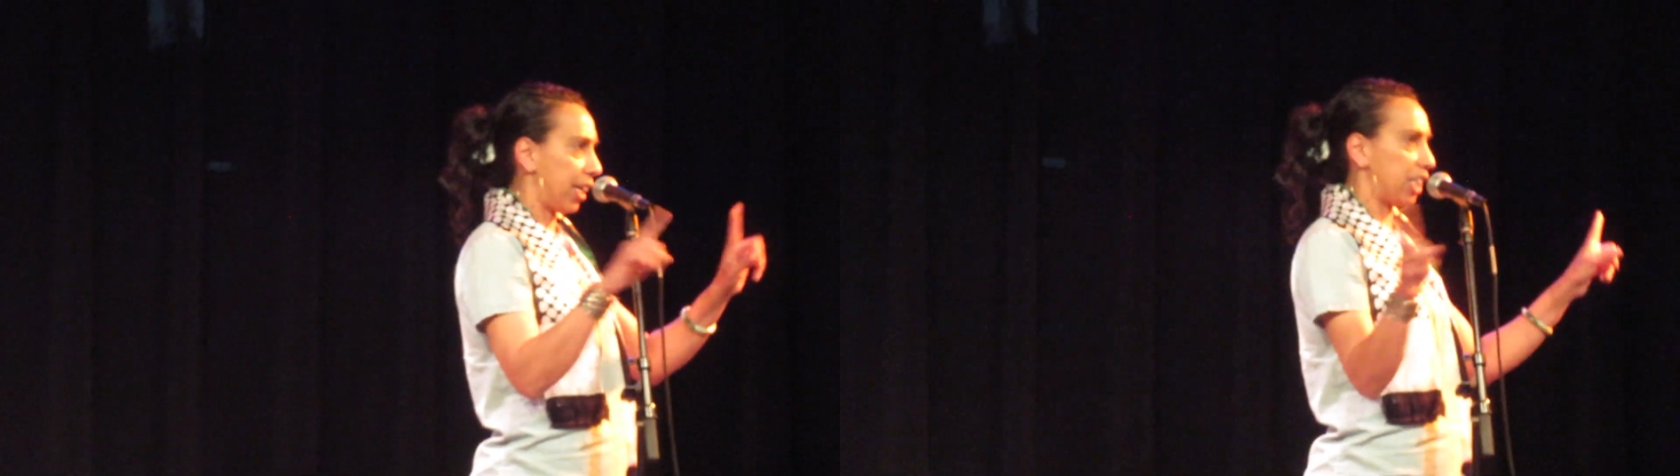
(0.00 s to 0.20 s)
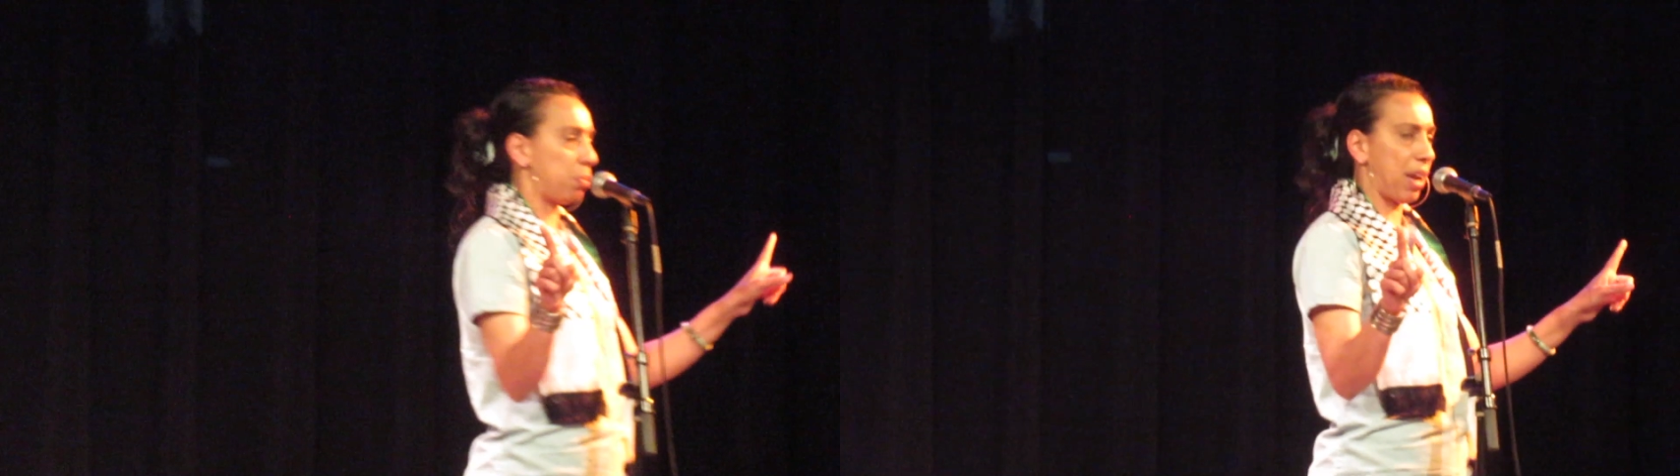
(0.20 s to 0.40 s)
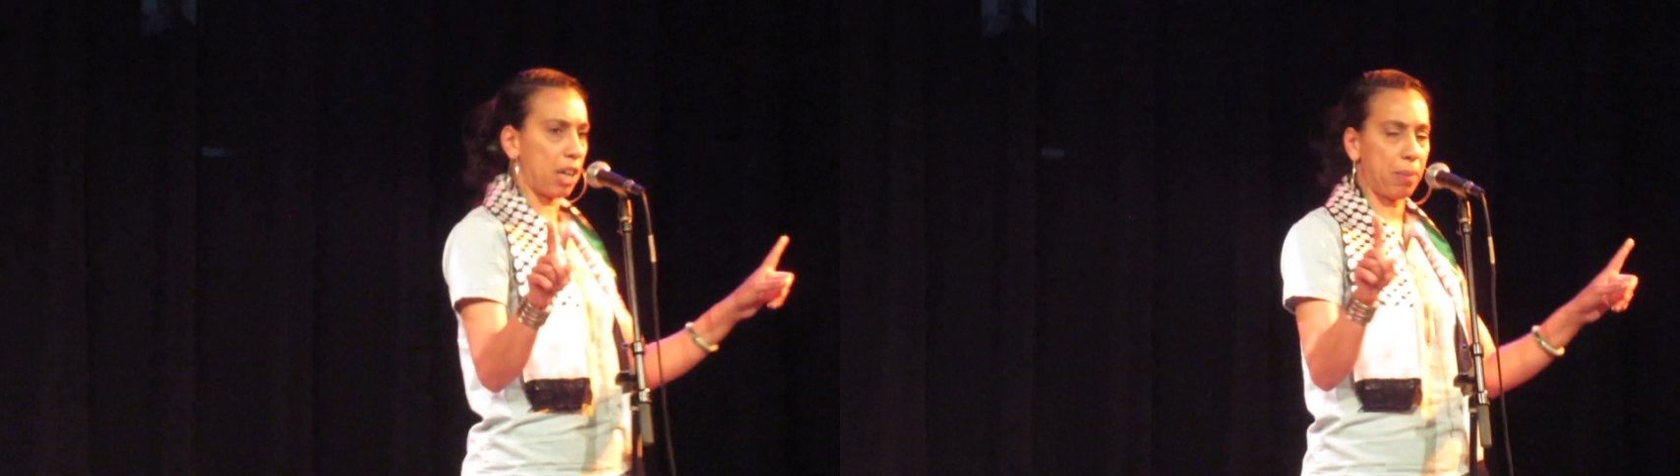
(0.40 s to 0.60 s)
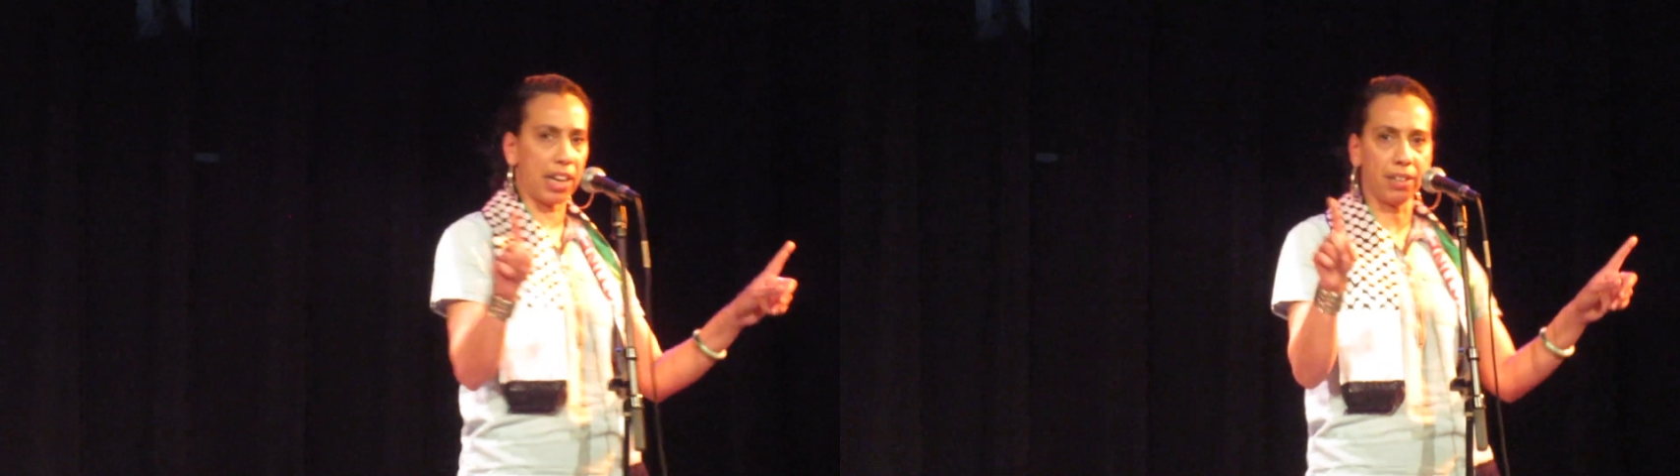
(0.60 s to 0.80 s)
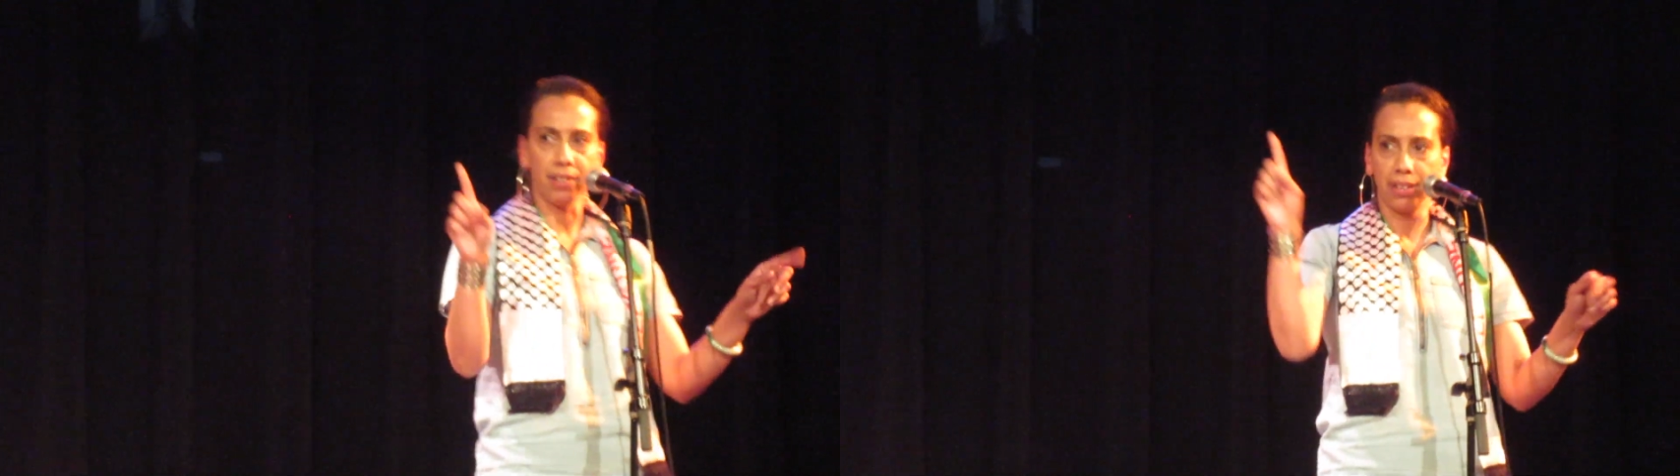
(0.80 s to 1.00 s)
is
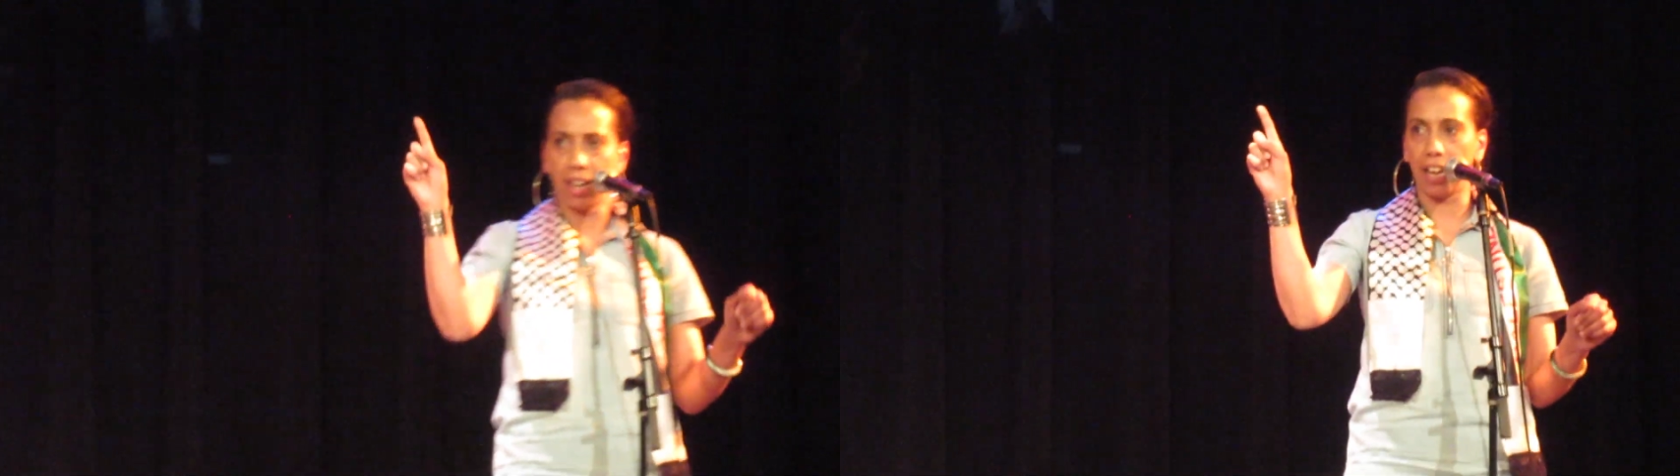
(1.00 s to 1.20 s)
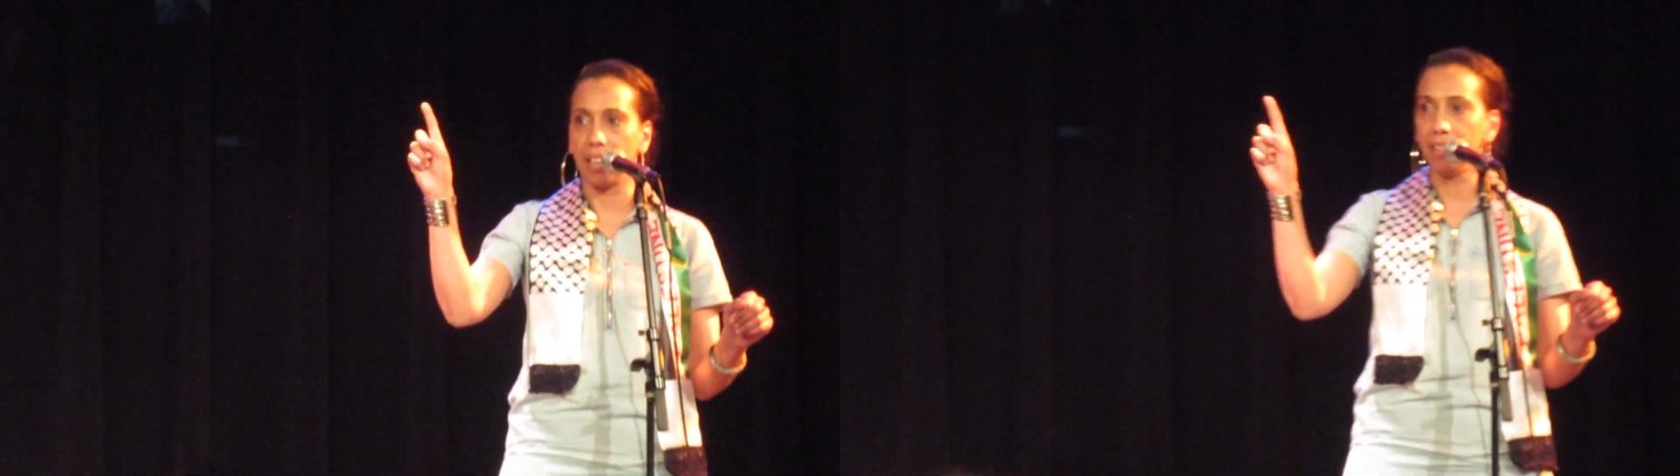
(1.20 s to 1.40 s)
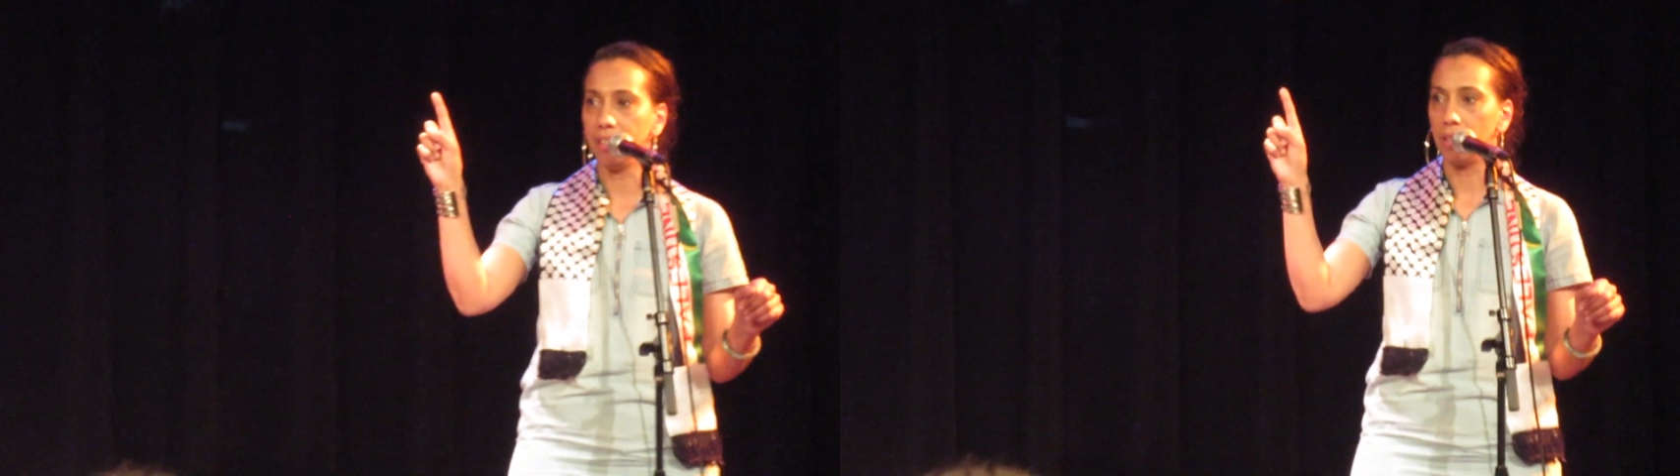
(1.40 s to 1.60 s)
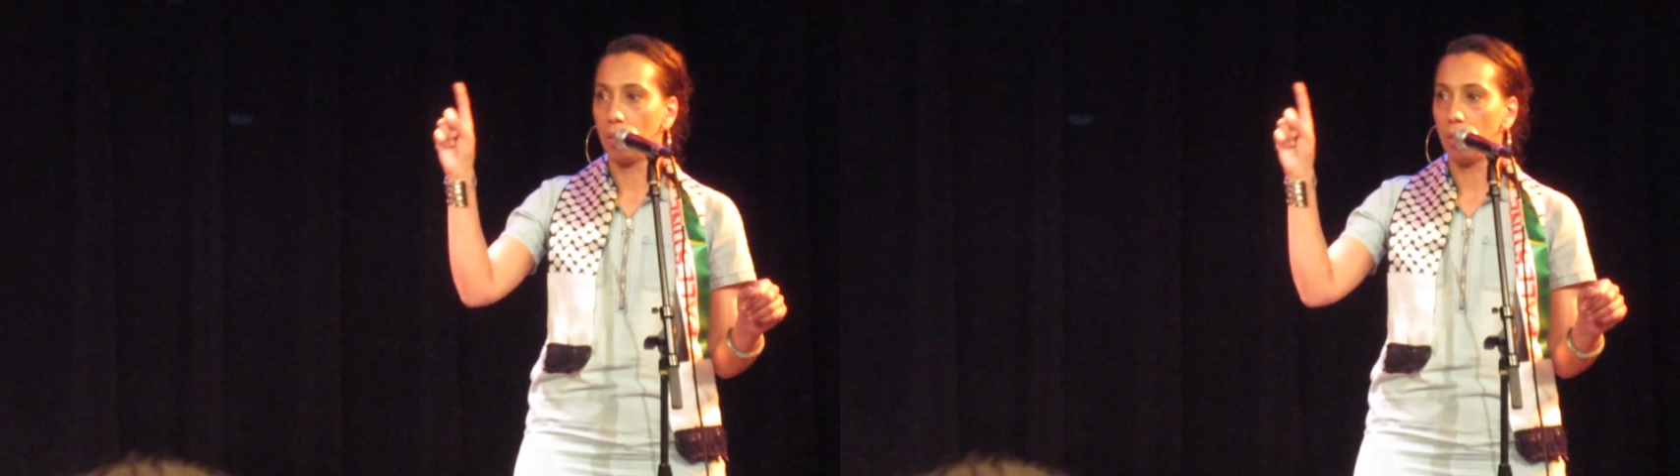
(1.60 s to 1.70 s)
man-made, A,